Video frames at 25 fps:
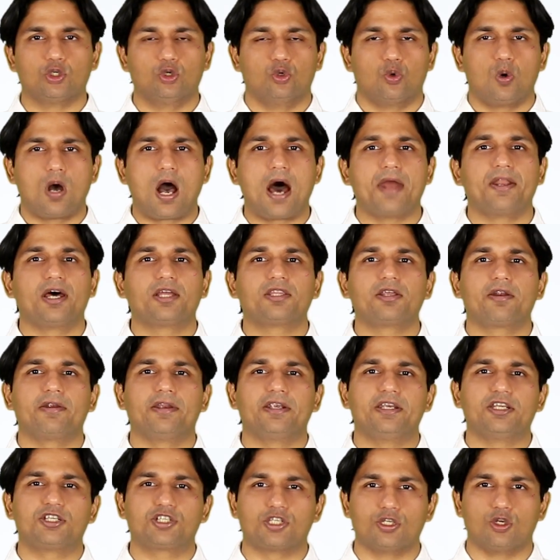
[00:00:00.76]
to another
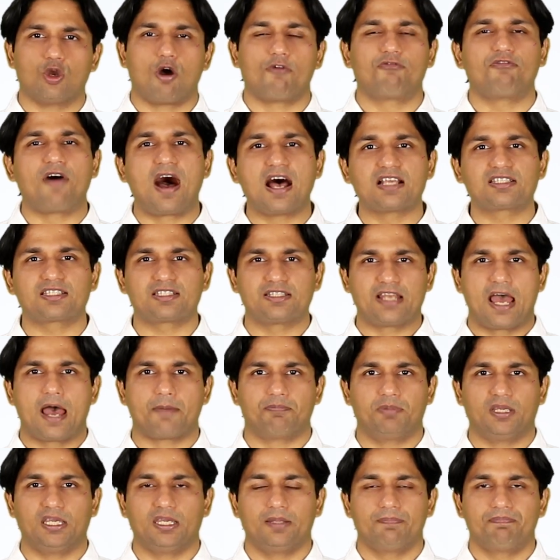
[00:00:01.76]
edition of Ask
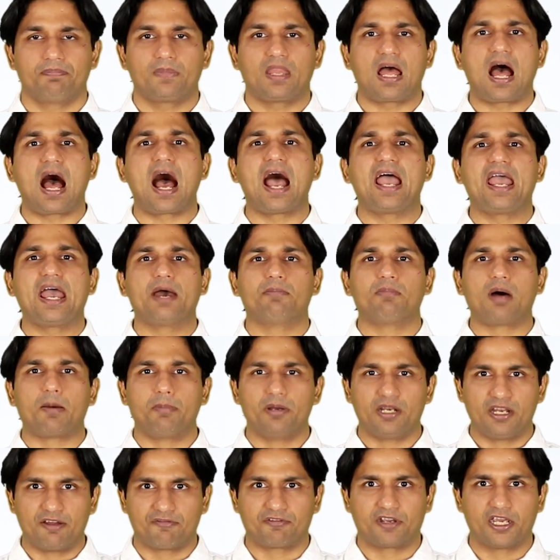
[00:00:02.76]
Snappy. I am
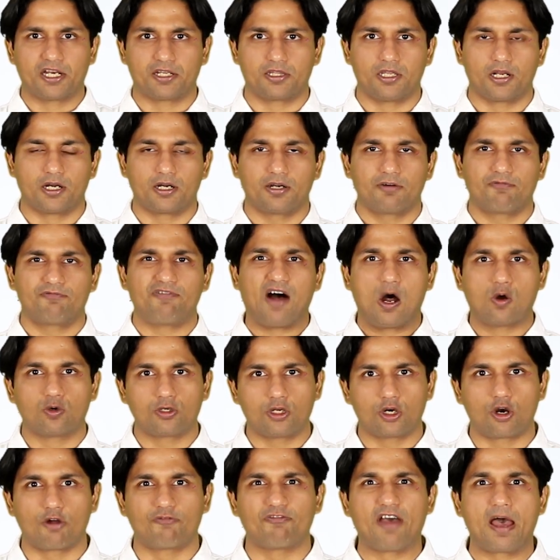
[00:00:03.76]
Abhinav Girdhar,
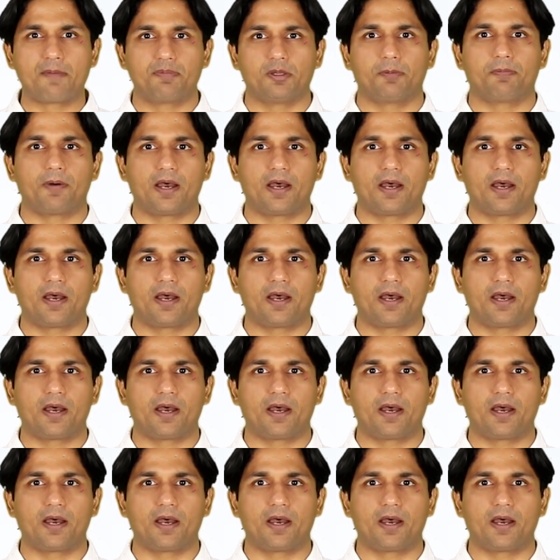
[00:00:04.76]
founder of Appy